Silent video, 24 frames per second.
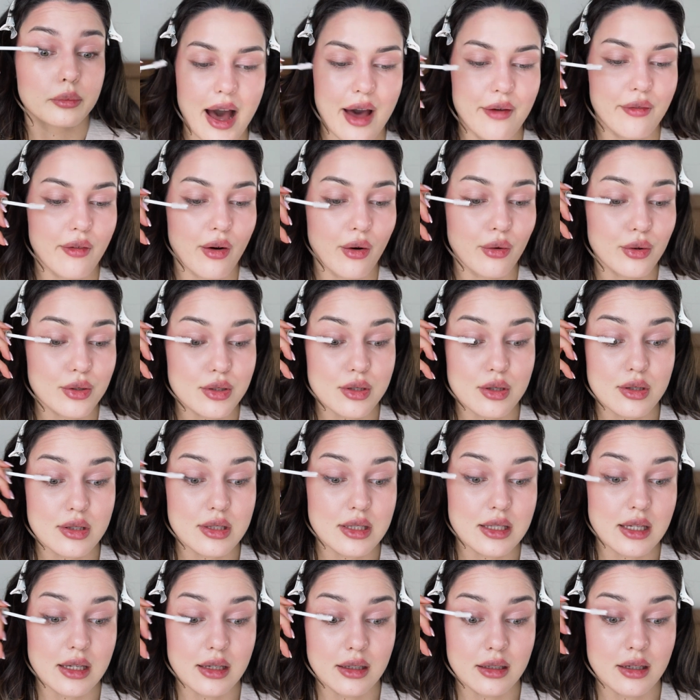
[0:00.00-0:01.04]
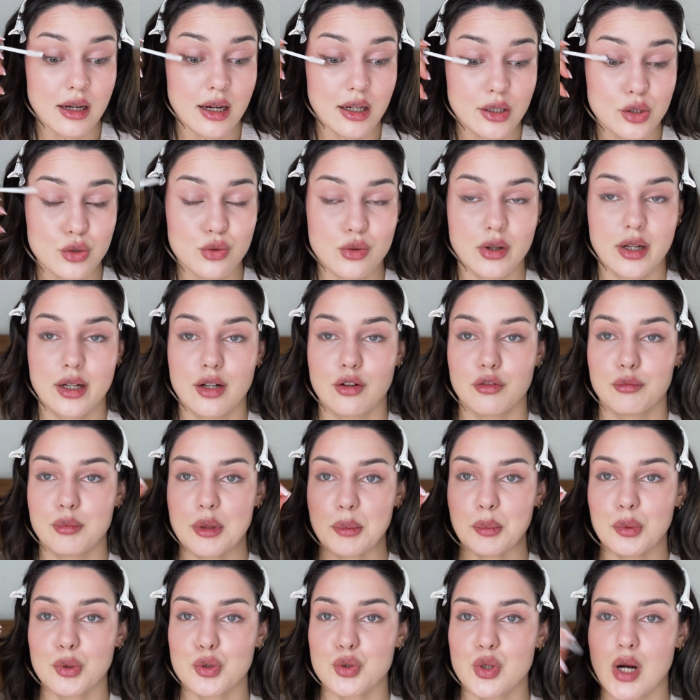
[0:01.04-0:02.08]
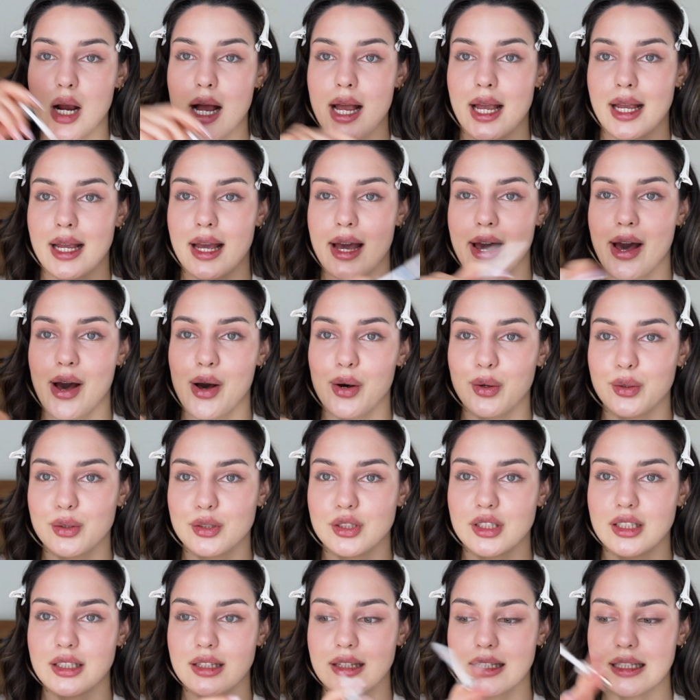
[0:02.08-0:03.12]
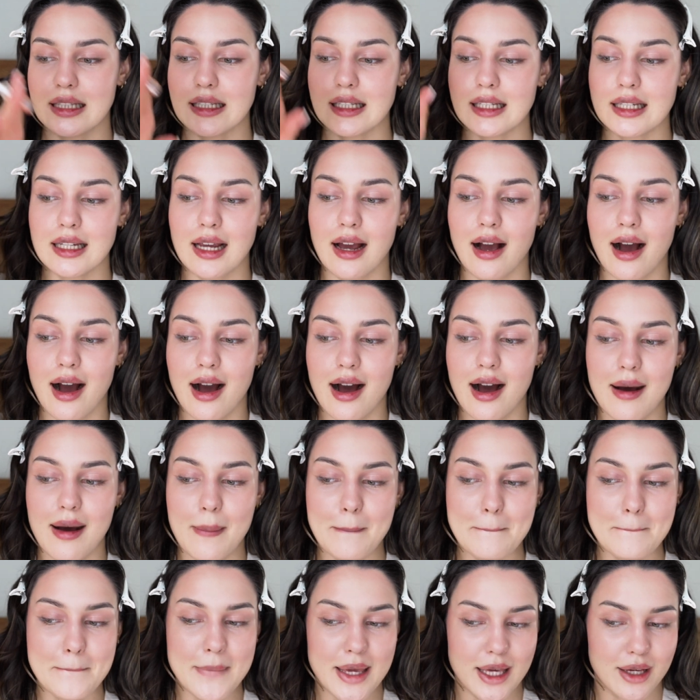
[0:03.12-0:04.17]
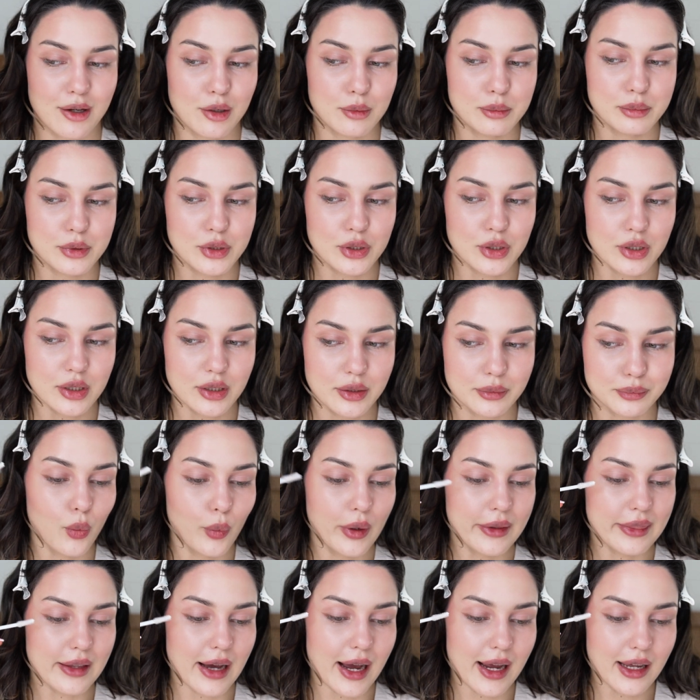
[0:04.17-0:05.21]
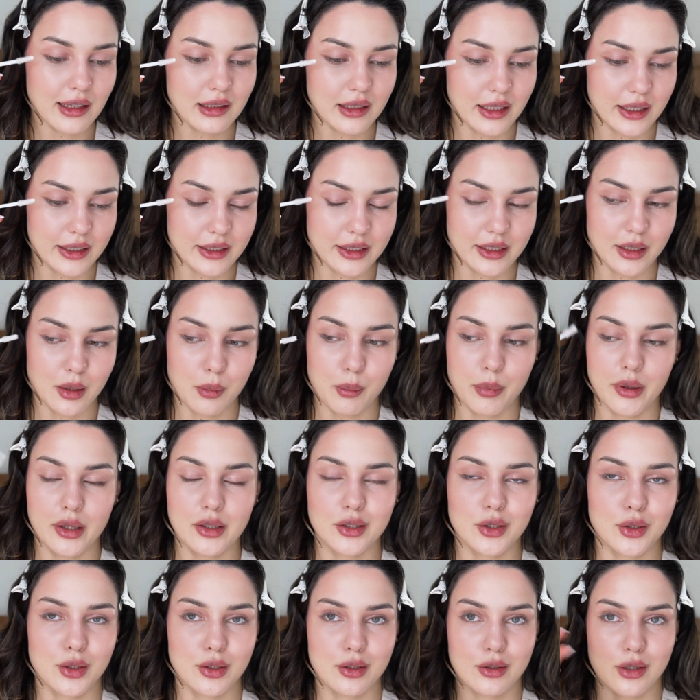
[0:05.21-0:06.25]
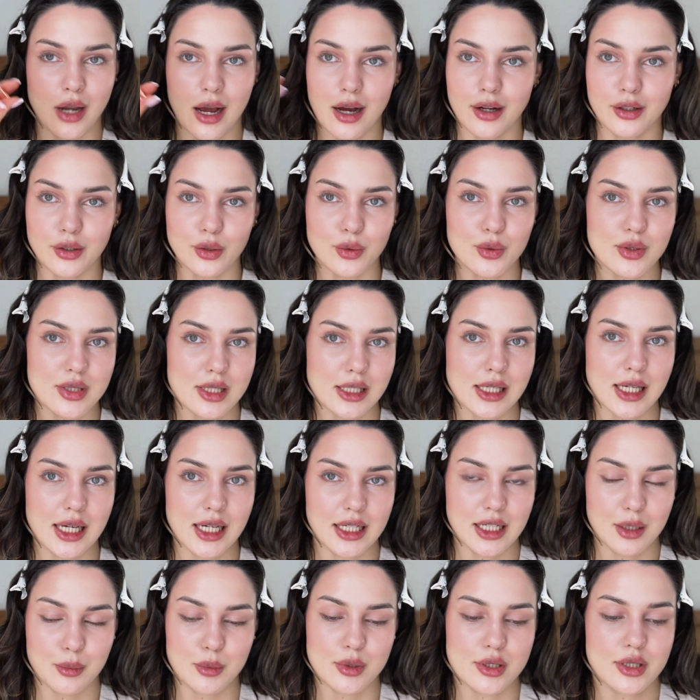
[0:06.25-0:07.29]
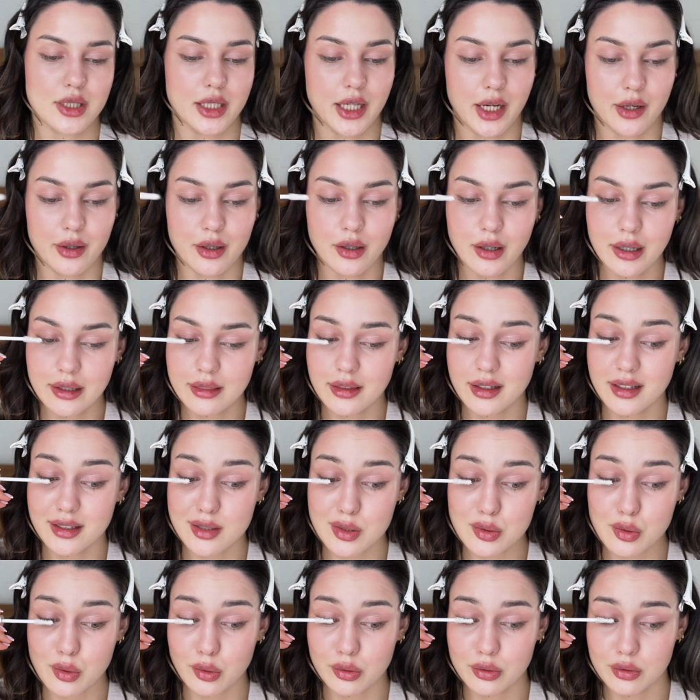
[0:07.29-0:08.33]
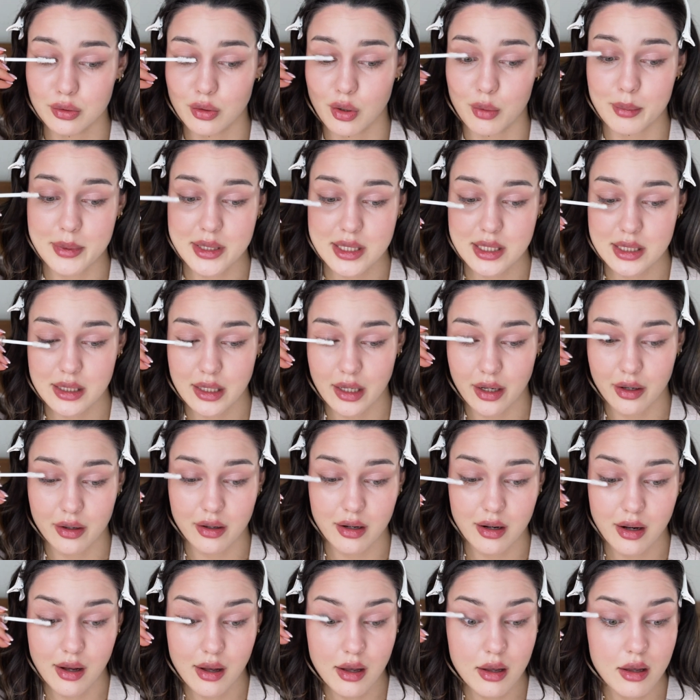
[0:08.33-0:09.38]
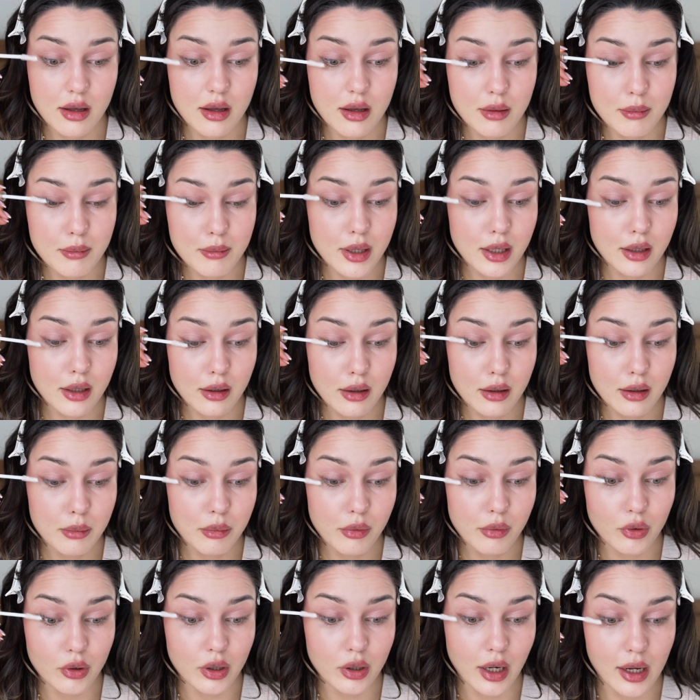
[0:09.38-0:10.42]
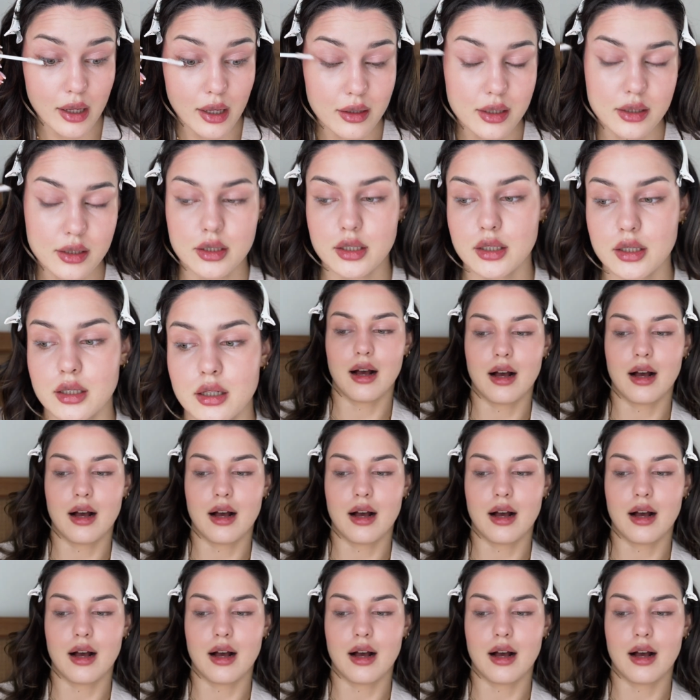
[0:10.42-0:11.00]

I've also seen a trend of people trying out the makeup look with eyeliner but not using any mascara. I think it's called no mascara makeup or eyeliner.